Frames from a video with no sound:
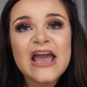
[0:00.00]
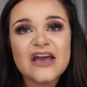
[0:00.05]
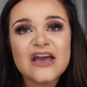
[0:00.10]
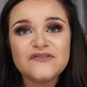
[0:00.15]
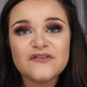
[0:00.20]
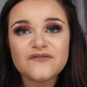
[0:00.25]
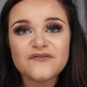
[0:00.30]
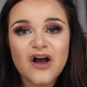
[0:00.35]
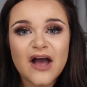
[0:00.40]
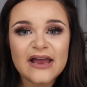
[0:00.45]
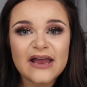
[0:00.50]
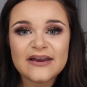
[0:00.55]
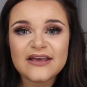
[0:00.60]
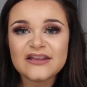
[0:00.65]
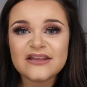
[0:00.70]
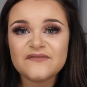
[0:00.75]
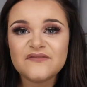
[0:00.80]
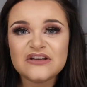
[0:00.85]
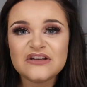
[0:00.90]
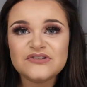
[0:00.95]
If you've got any
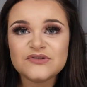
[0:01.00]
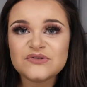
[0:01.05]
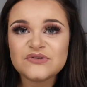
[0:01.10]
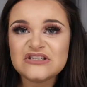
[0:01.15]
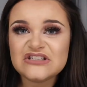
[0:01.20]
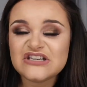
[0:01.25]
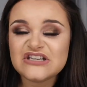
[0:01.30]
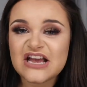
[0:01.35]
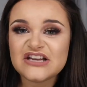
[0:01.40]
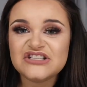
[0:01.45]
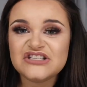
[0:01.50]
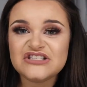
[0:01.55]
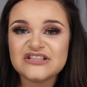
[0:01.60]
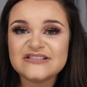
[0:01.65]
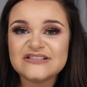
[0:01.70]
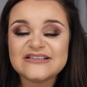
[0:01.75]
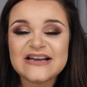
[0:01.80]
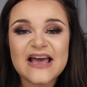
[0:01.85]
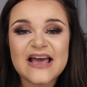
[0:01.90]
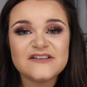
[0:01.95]
other video
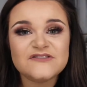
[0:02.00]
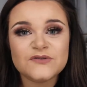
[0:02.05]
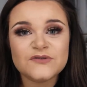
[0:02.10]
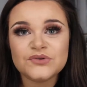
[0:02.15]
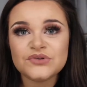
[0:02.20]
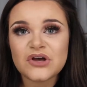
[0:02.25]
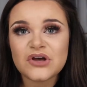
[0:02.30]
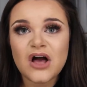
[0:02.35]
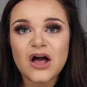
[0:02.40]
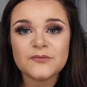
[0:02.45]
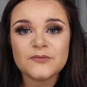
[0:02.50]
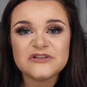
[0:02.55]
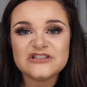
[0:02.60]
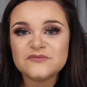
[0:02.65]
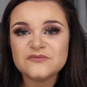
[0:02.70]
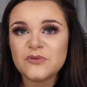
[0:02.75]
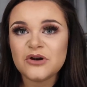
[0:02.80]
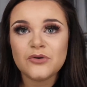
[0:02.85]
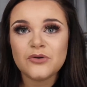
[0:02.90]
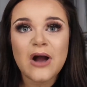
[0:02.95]
suggestions, let us know in the
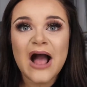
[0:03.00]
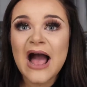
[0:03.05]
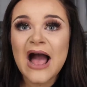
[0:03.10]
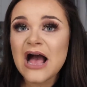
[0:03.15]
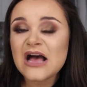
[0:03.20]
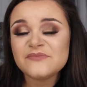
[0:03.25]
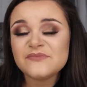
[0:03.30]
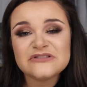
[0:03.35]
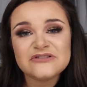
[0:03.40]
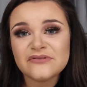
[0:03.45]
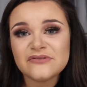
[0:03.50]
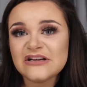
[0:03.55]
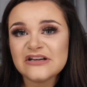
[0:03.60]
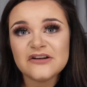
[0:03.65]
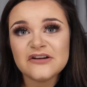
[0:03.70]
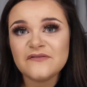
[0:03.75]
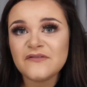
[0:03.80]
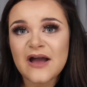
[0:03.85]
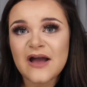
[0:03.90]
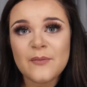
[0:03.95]
comments below. I absolutely
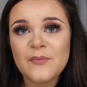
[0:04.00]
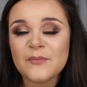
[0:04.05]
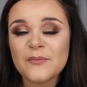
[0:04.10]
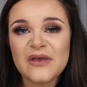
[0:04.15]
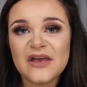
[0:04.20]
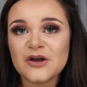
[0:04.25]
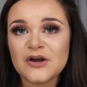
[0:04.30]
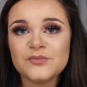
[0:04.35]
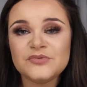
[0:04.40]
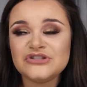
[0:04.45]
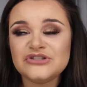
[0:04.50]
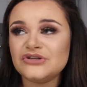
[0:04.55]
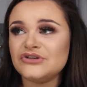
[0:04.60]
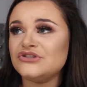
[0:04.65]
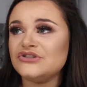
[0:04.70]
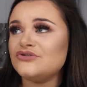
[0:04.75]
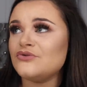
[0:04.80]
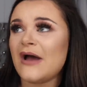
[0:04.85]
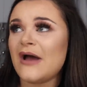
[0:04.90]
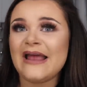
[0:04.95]
love getting my makeup
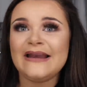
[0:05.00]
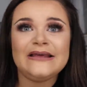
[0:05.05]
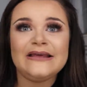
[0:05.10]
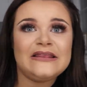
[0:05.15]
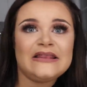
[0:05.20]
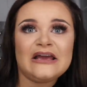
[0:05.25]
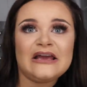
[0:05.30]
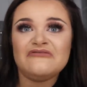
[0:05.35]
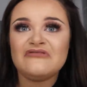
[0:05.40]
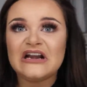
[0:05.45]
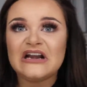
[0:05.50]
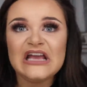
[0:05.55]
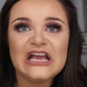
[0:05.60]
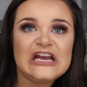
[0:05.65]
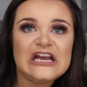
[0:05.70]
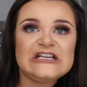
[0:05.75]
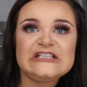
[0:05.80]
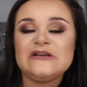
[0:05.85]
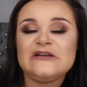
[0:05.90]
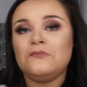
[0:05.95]
done, so anything
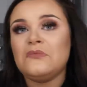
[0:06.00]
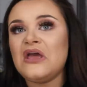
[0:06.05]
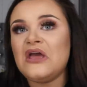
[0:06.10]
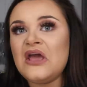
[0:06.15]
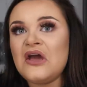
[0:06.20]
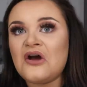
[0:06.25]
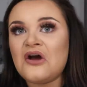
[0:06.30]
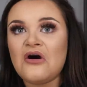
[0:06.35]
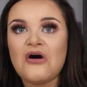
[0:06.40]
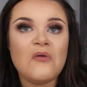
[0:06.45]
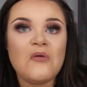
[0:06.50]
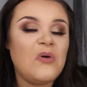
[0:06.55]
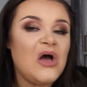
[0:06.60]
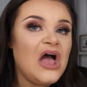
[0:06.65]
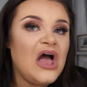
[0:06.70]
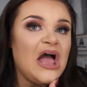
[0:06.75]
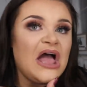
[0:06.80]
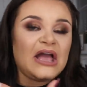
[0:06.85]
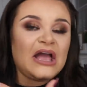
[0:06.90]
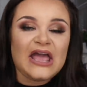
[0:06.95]
related to makeup,
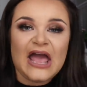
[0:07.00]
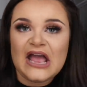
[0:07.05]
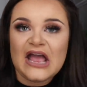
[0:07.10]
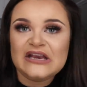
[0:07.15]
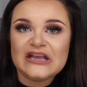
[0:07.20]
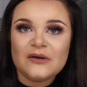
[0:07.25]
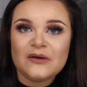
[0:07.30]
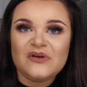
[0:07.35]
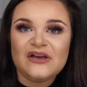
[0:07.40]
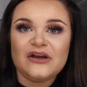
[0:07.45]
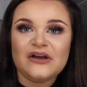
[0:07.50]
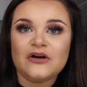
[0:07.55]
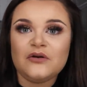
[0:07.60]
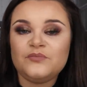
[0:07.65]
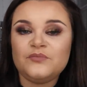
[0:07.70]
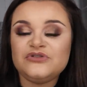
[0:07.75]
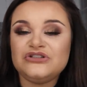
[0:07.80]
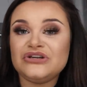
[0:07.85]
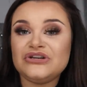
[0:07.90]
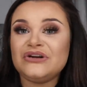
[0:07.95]
getting your
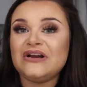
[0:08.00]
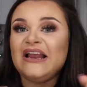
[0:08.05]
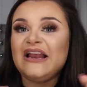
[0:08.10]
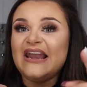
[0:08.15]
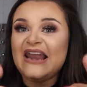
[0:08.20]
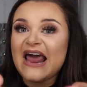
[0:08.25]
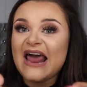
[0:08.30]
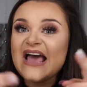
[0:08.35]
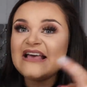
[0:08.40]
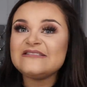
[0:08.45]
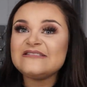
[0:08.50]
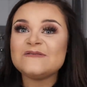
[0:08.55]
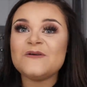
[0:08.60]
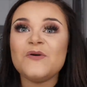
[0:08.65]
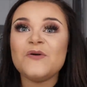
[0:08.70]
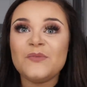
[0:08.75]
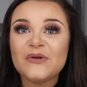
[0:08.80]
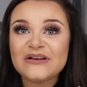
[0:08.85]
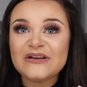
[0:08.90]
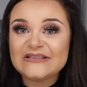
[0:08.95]
makeup done, let us
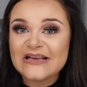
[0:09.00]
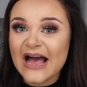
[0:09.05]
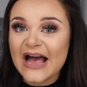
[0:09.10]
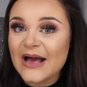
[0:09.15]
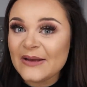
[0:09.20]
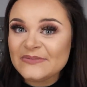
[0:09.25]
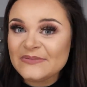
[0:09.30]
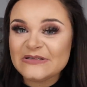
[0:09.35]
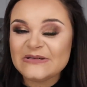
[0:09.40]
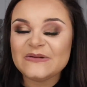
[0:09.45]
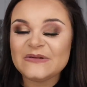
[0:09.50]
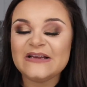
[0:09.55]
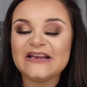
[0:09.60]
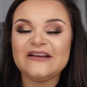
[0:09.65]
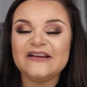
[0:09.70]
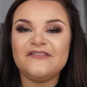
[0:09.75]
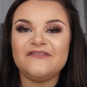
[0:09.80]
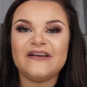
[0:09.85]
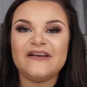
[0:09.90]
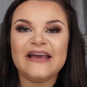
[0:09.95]
know, because I absolutely
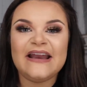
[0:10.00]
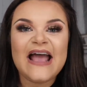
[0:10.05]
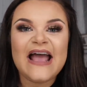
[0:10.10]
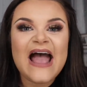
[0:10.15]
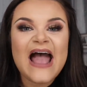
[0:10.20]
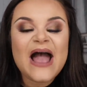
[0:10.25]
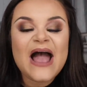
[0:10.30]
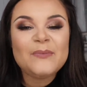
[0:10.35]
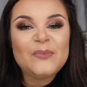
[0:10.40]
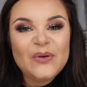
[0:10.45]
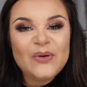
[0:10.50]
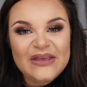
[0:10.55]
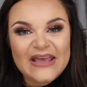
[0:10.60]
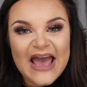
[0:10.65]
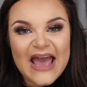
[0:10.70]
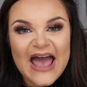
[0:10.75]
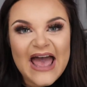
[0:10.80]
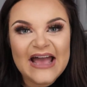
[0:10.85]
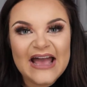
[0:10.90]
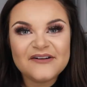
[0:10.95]
love it. But
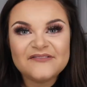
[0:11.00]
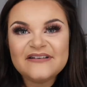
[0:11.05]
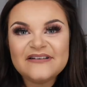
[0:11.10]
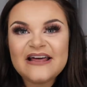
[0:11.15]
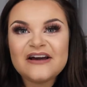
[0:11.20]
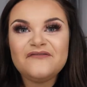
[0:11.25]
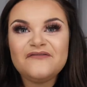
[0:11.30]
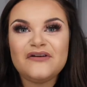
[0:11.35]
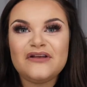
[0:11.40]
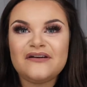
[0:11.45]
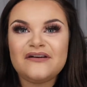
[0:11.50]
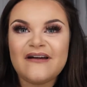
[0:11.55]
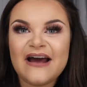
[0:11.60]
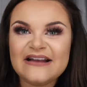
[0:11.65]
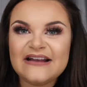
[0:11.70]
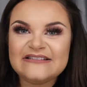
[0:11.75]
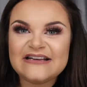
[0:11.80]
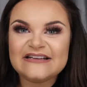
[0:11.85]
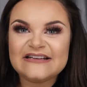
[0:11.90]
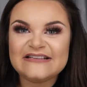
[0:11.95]
yeah, without further
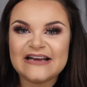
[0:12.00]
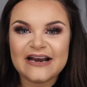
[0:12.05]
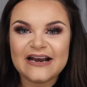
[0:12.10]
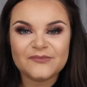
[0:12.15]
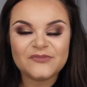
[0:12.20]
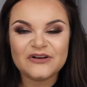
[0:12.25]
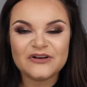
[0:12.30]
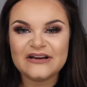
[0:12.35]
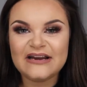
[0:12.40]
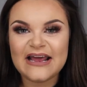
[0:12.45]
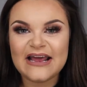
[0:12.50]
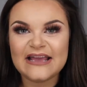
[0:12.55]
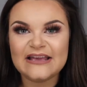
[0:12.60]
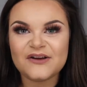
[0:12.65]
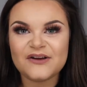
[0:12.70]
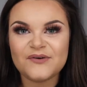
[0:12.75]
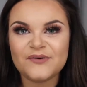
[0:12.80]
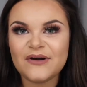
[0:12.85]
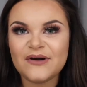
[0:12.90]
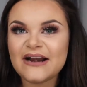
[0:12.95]
ado, I'm gonna let
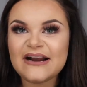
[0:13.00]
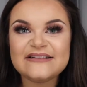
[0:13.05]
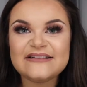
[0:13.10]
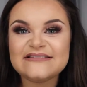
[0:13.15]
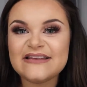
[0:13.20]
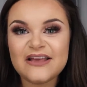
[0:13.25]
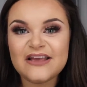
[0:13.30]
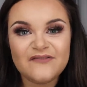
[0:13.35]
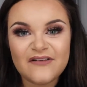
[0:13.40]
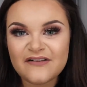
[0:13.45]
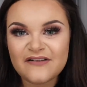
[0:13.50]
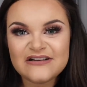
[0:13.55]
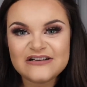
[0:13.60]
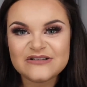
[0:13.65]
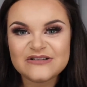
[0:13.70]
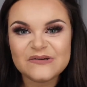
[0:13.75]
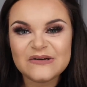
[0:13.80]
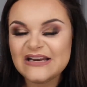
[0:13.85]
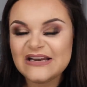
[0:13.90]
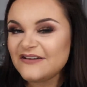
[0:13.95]
you go, and I'll see you very
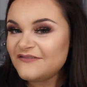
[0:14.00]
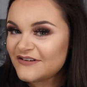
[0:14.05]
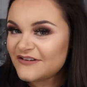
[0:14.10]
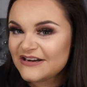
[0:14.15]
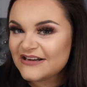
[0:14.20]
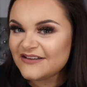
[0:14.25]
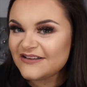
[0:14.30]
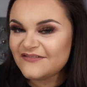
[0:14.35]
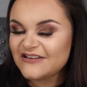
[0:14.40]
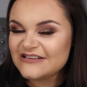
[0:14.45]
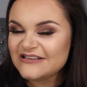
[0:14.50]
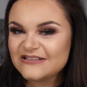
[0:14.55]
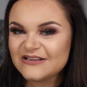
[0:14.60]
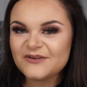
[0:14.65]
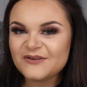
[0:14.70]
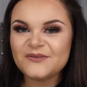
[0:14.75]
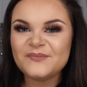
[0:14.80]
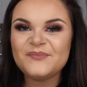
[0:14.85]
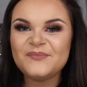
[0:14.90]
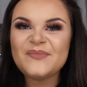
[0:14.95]
shortly for another
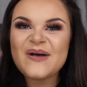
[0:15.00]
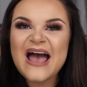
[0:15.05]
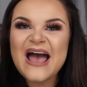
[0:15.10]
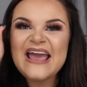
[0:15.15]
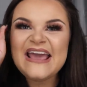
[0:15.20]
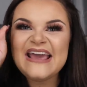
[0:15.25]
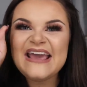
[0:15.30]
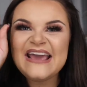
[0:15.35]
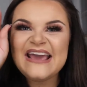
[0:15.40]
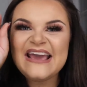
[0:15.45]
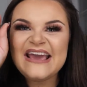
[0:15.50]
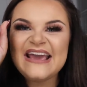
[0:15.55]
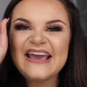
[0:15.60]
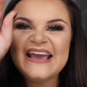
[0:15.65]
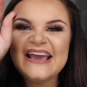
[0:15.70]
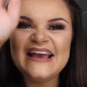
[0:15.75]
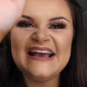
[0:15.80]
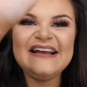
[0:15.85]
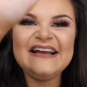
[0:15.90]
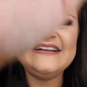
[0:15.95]
video. Bye.